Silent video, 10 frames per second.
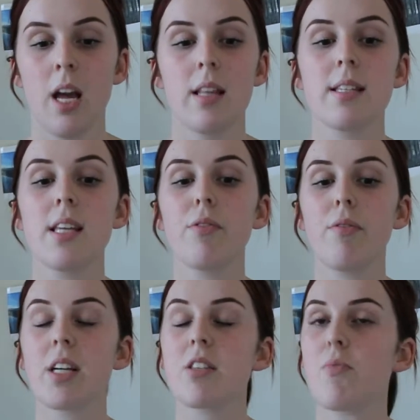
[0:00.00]
The
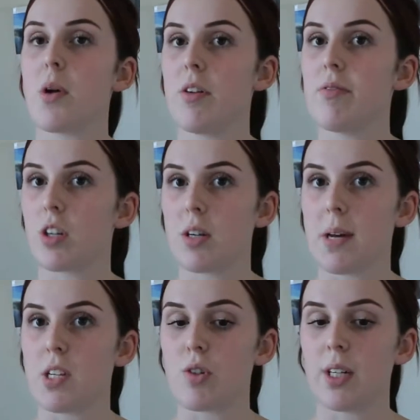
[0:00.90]
self-reflexive mode of
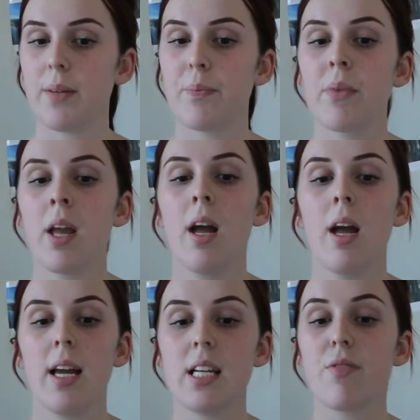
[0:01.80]
documentary
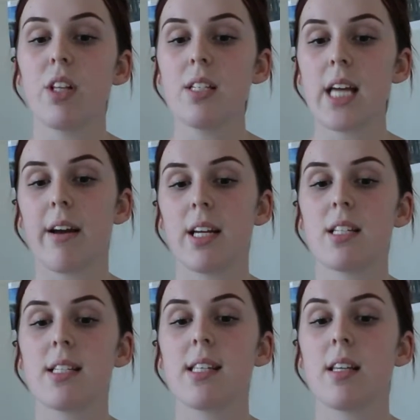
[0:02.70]
is voluntary
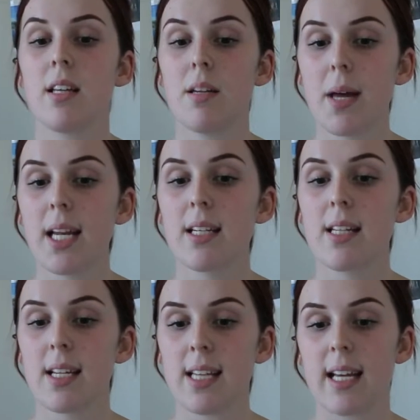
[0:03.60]
to cinematic
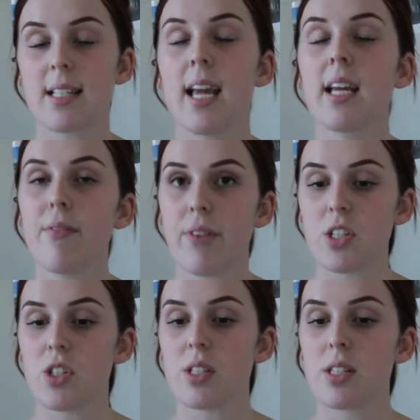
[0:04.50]
techniques and
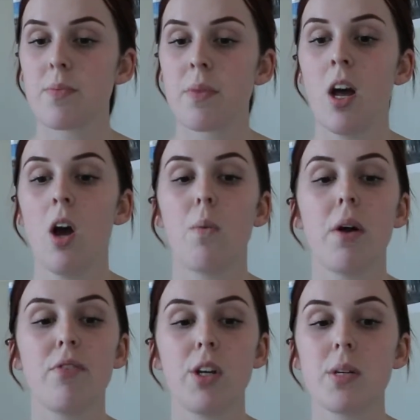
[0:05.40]
conventions,
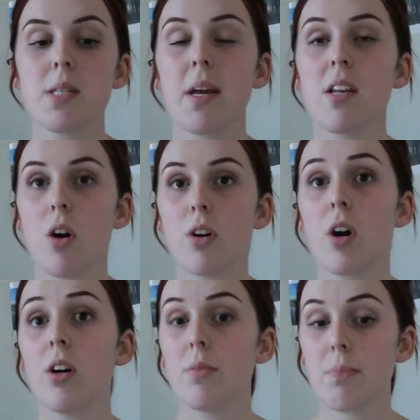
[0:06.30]
where viewers may
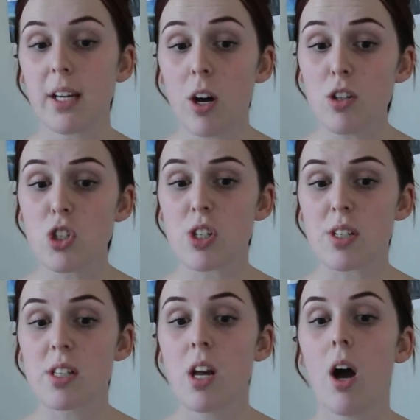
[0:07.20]
not be
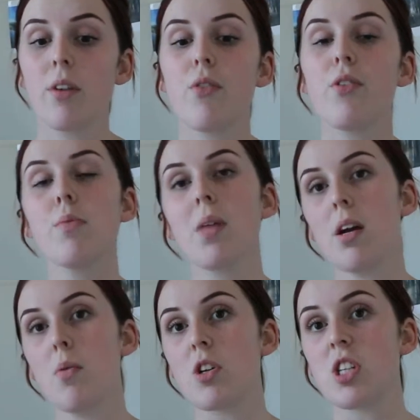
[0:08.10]
conscious of the film they
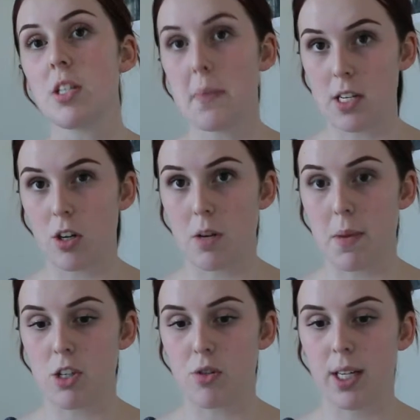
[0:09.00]
are watching to be a
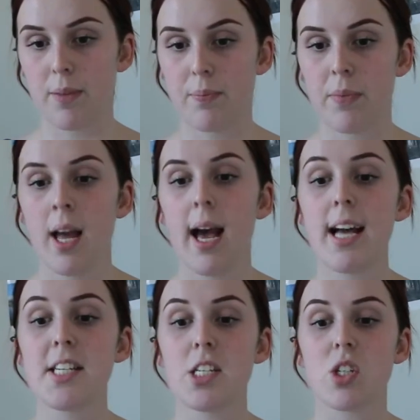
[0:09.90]
documentary.
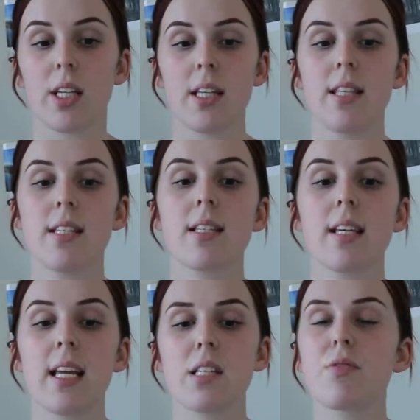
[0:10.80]
Additionally, this is
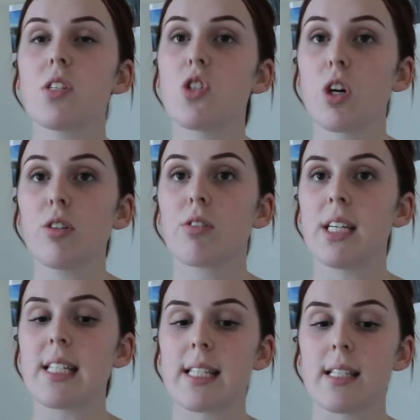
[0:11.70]
connected to John
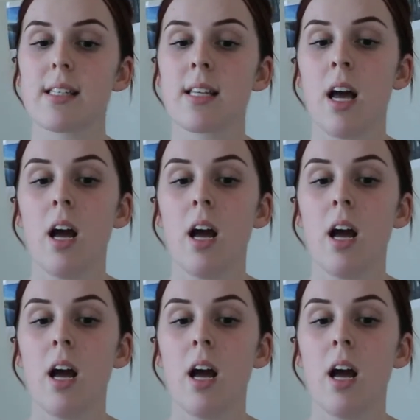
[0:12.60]
Greyson's